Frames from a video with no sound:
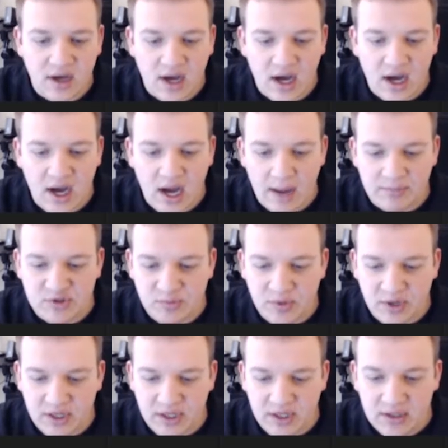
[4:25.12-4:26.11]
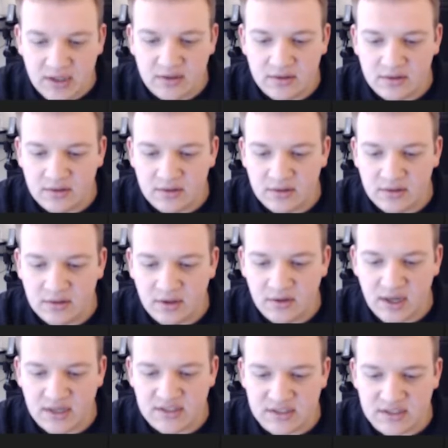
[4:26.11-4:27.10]
Ops Buddy
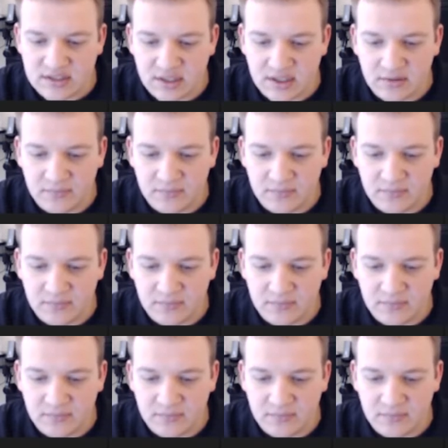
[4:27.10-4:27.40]
Alexa skill.